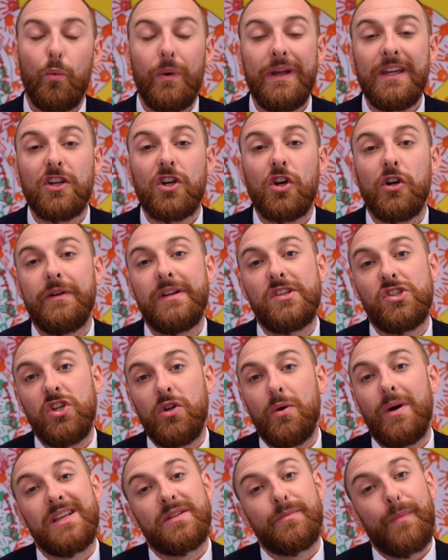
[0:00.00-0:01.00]
We encourage
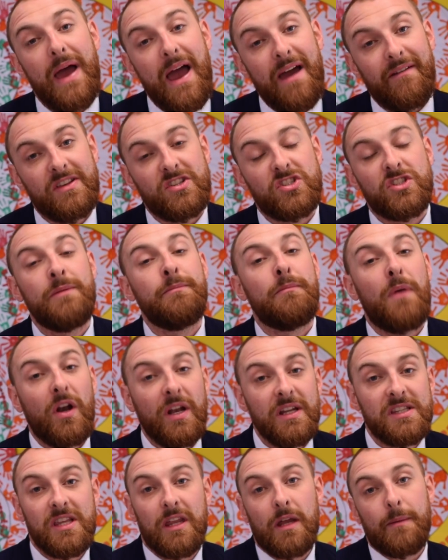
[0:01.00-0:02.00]
you as parents to
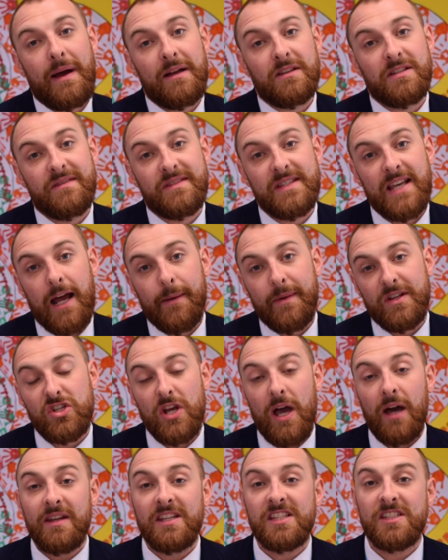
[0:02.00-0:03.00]
monitor the amount of time a
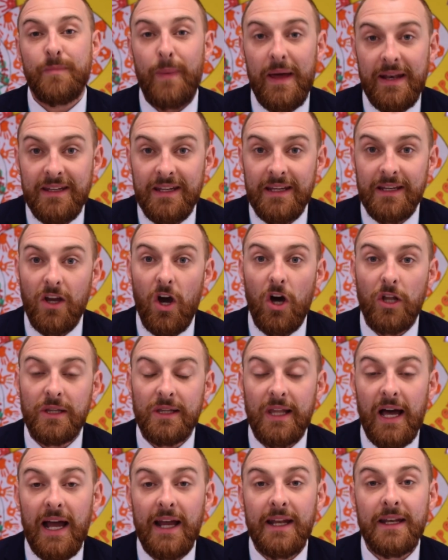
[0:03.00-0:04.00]
child is spending
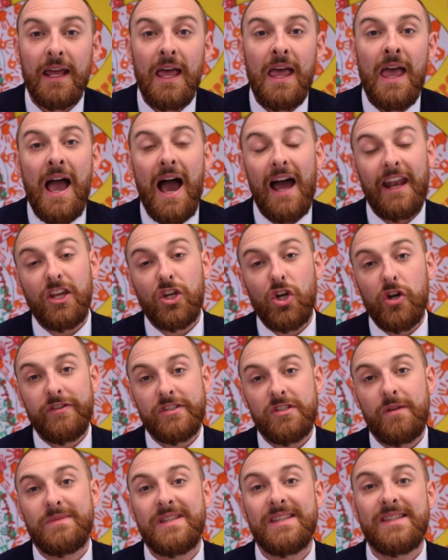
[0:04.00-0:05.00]
online and
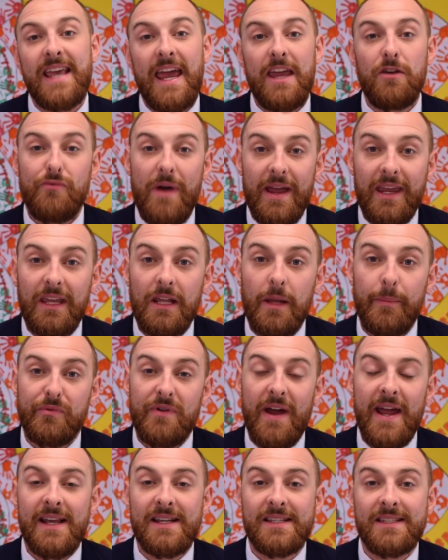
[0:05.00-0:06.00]
encourage them to take regular
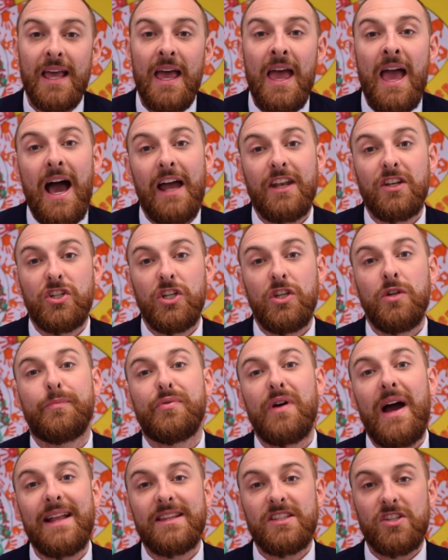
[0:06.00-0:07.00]
breaks and do
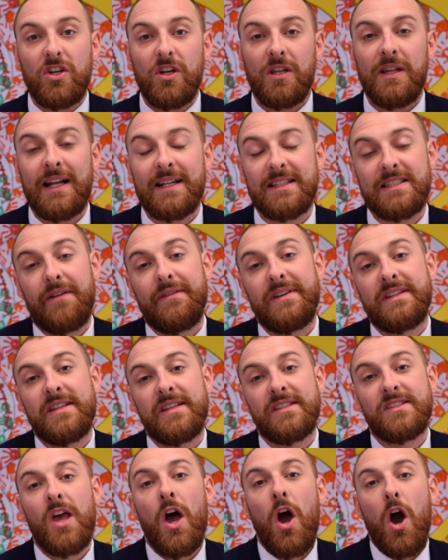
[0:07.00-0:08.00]
practical
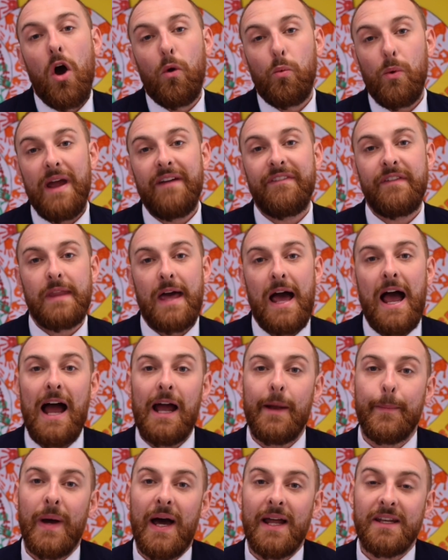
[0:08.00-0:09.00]
activities away from their
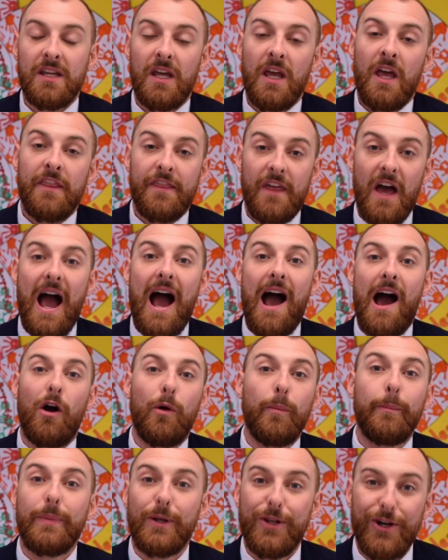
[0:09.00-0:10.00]
iPad that
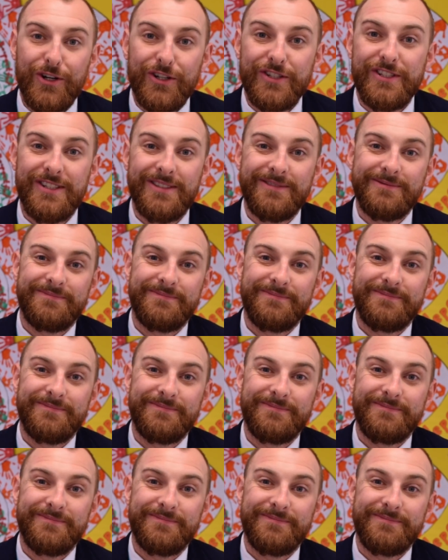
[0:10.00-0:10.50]
are unplugged.